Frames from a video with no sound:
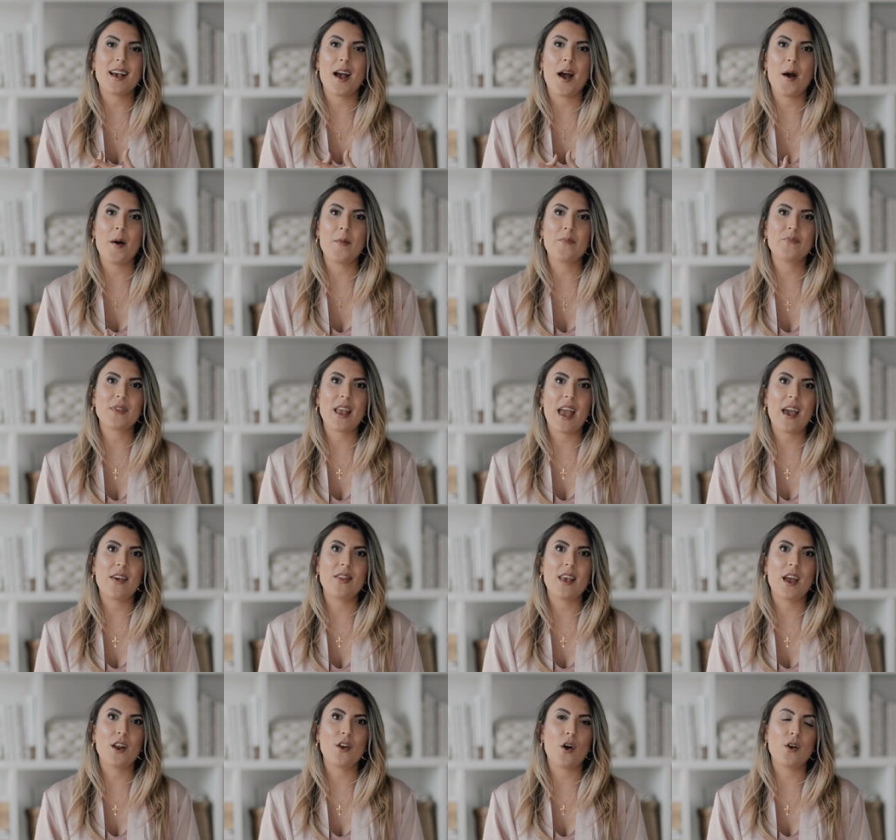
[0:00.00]
Um,
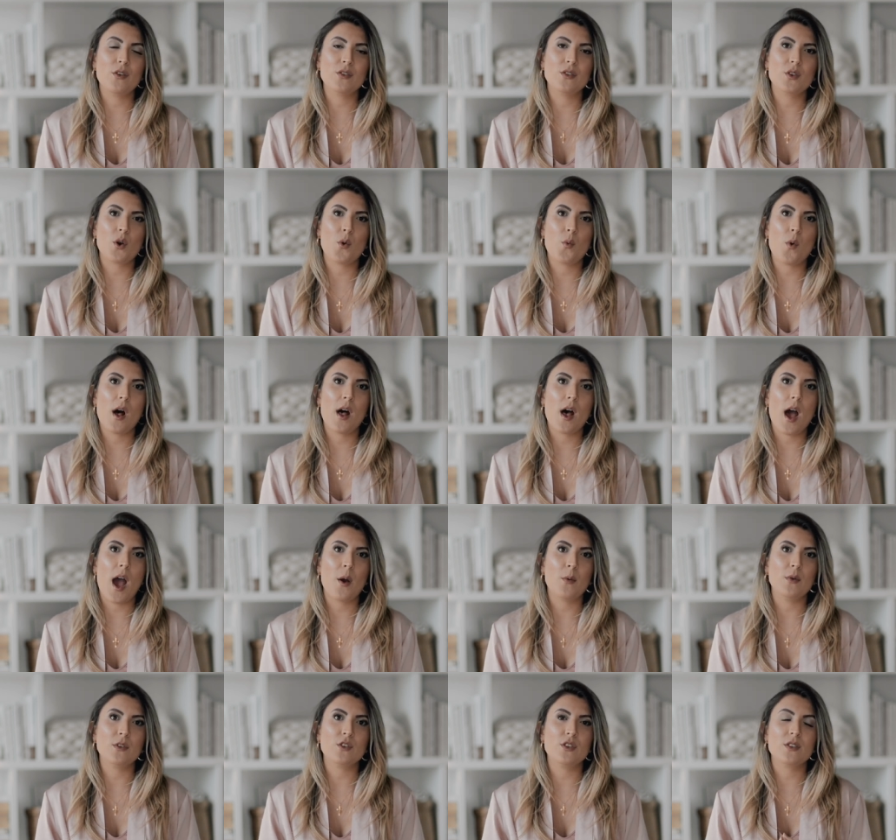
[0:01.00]
and then also while
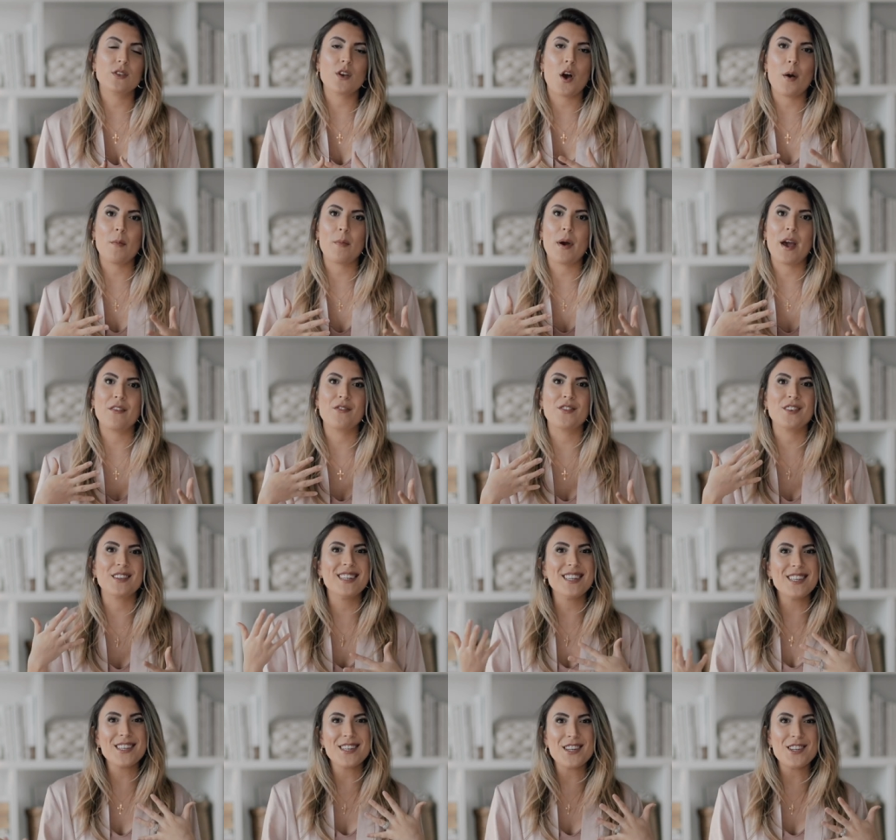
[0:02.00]
I was just on my
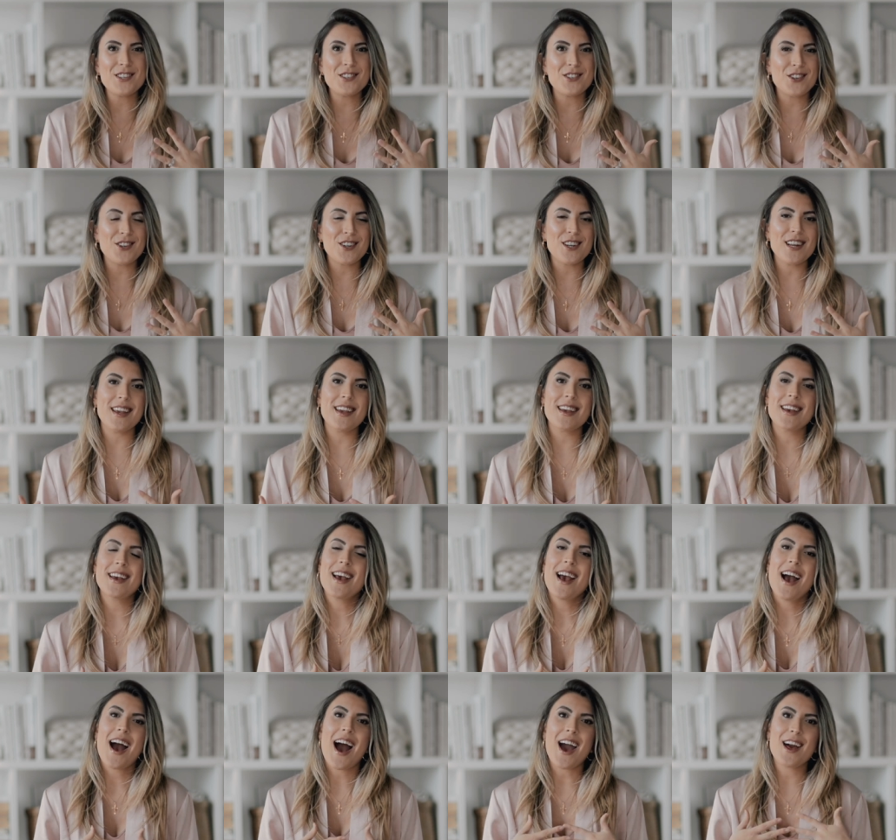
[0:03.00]
fertility journey,
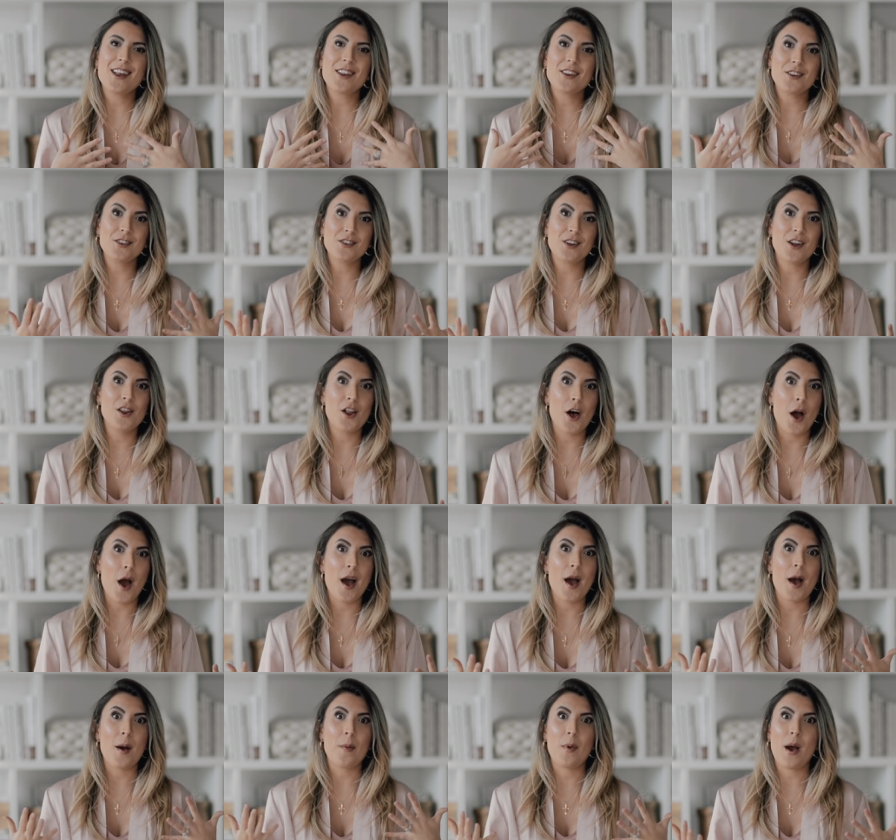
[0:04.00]
I learned a
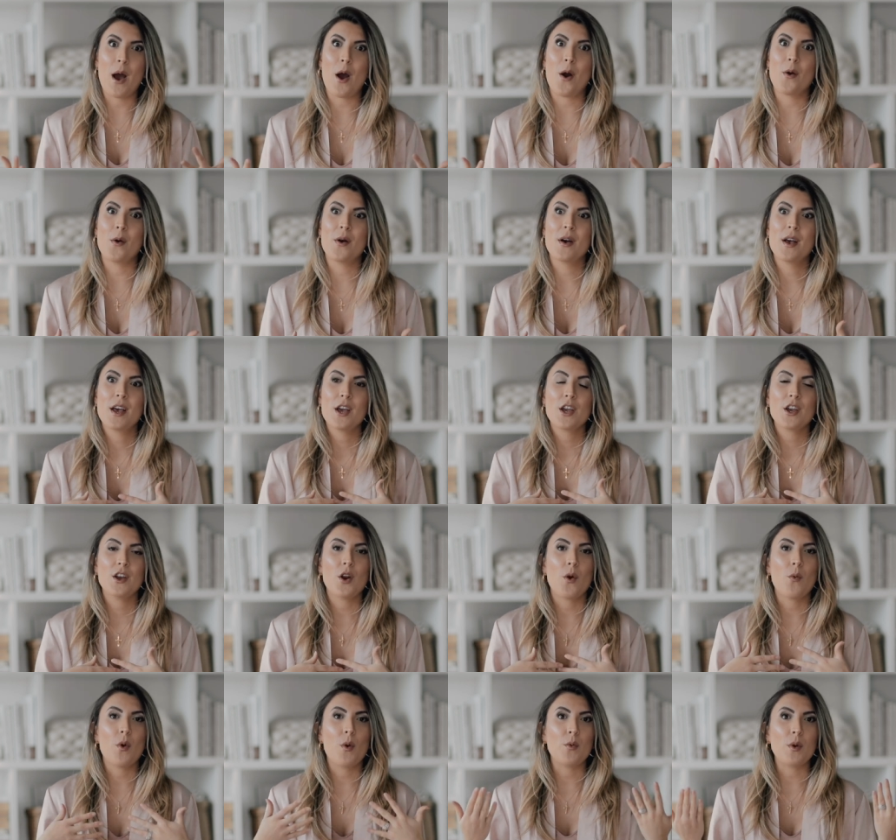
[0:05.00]
lot about, you
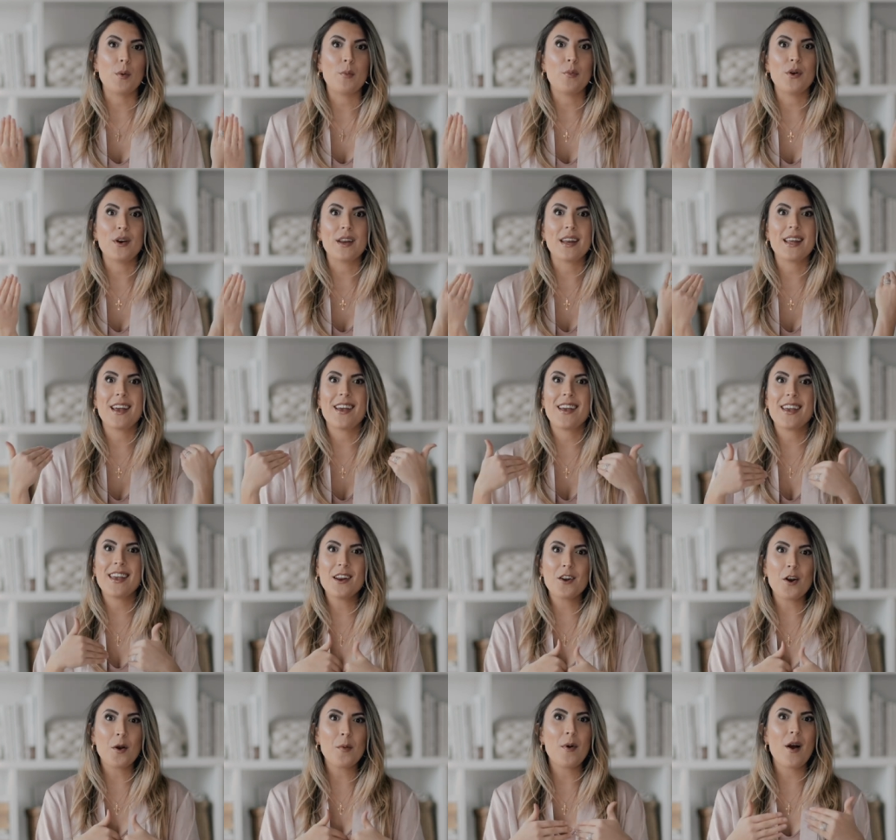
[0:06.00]
know, what we put
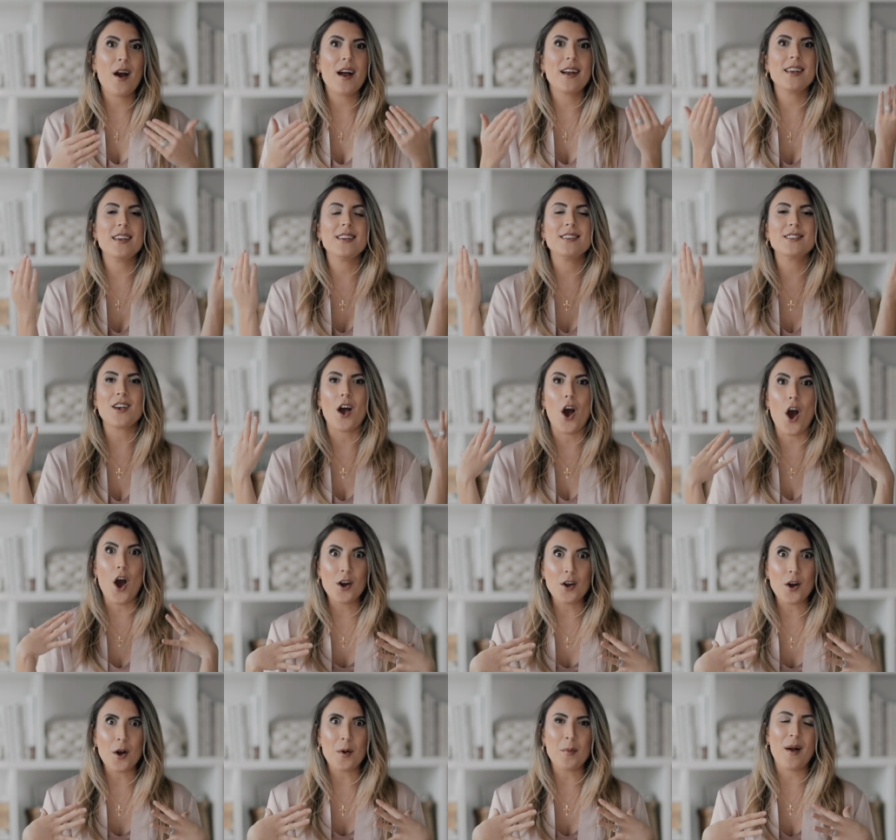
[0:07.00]
in our bodies,
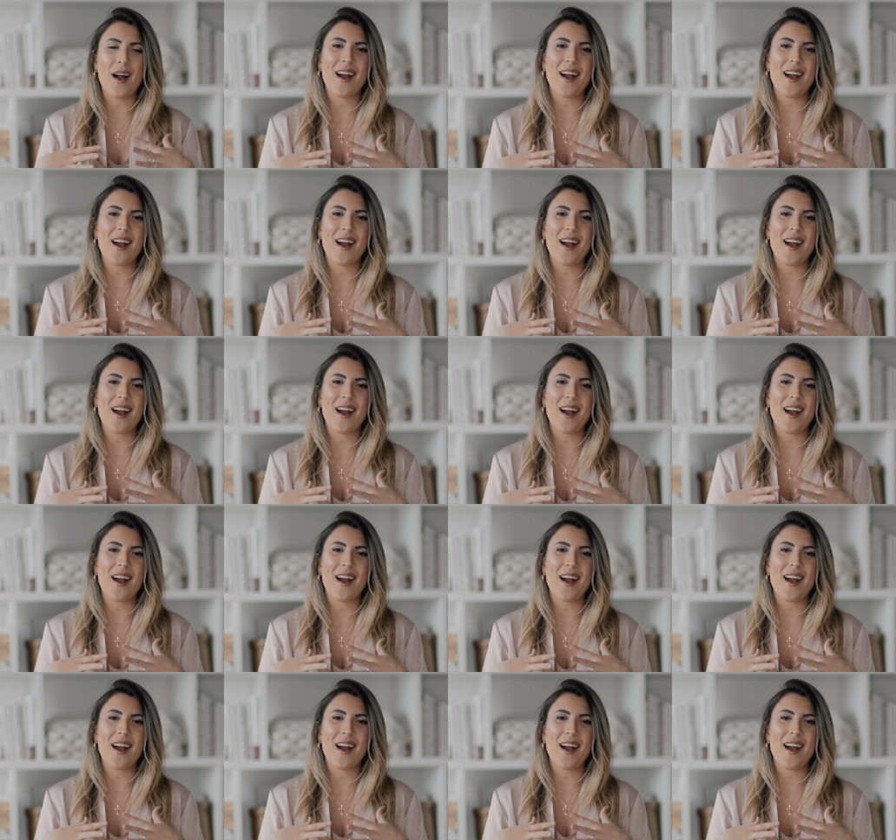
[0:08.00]
on our